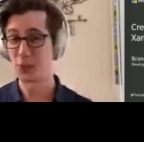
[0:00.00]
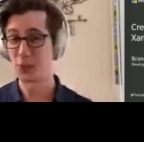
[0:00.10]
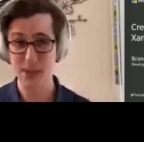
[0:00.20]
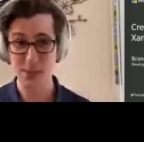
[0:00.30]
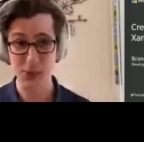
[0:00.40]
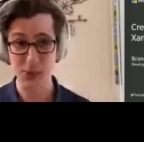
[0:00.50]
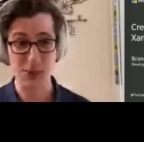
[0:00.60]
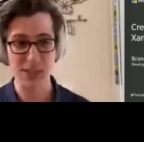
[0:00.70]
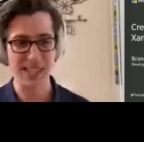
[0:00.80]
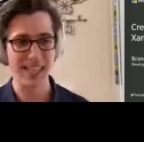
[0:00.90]
samples we're
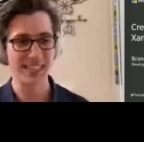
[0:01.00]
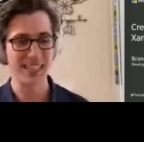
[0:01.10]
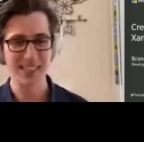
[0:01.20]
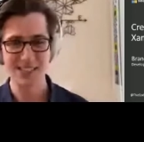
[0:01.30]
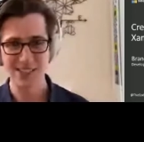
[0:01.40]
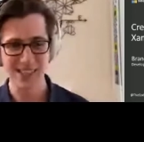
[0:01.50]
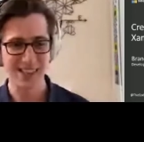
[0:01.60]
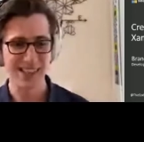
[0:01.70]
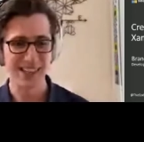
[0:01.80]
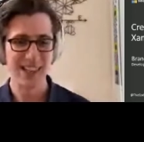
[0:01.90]
looking at today are linked
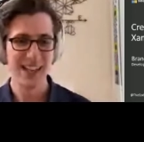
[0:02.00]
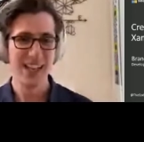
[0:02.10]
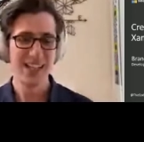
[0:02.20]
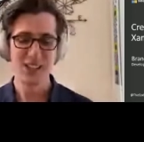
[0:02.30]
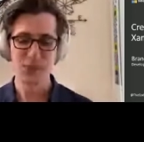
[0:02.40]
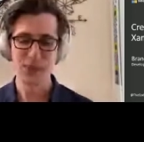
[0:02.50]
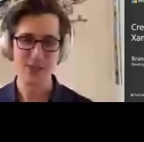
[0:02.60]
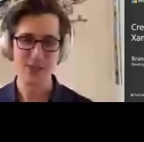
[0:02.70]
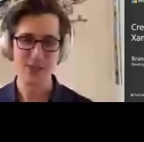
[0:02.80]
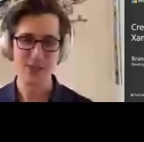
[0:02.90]
there. So that's where you
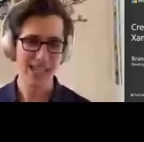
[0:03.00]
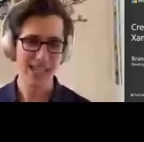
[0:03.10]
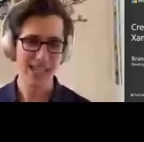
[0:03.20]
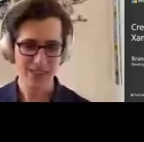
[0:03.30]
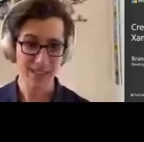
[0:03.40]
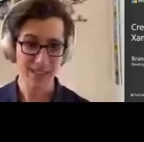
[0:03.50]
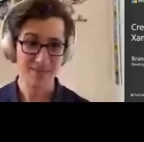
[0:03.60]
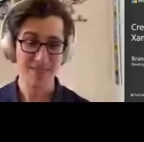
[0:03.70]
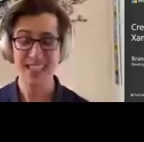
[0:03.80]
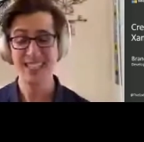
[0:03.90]
can find everything.
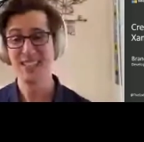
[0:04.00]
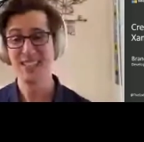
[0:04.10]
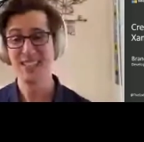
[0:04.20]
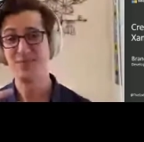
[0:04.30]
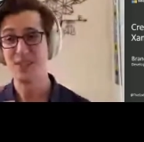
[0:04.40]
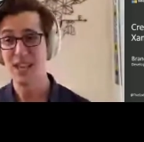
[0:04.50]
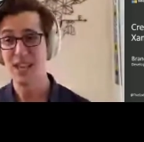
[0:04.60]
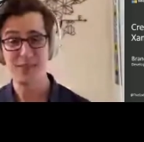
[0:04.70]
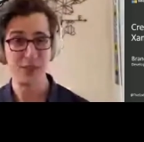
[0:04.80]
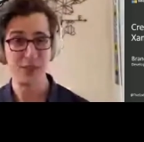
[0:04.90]
And if you
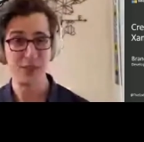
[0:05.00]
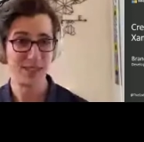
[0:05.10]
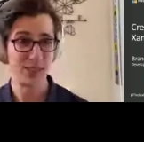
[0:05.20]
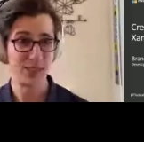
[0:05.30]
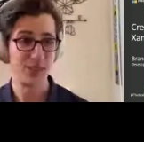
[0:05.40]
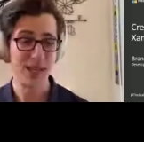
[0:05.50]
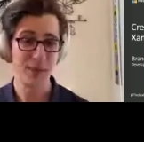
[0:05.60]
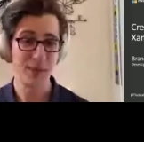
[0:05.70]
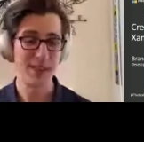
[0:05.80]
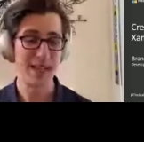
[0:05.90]
have any friends and
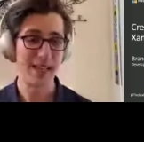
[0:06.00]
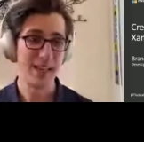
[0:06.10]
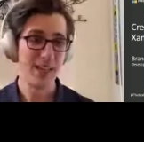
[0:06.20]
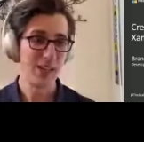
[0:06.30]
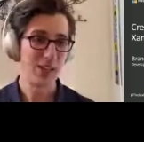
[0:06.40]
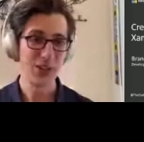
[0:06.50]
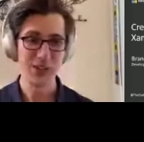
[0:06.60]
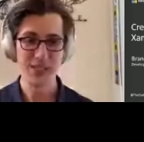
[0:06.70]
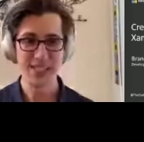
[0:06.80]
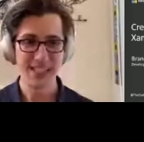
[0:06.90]
family that
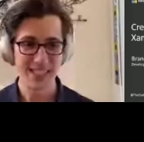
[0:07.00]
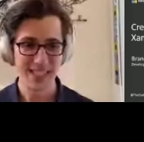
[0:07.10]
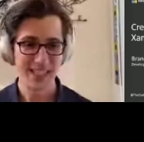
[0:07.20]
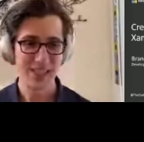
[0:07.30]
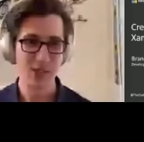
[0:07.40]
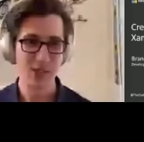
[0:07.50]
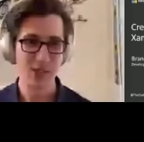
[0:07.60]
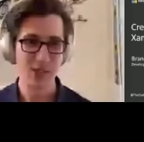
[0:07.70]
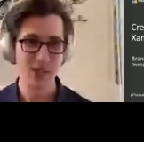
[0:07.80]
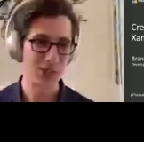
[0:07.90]
couldn't attend today, you can
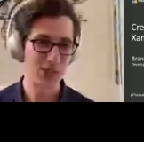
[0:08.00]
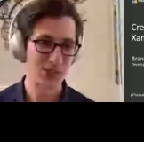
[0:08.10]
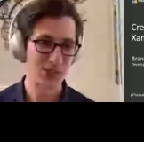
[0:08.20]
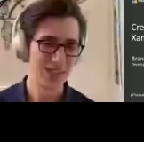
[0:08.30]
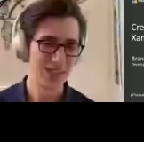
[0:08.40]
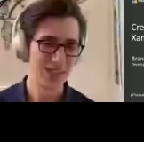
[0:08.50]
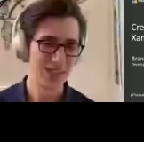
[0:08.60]
also just send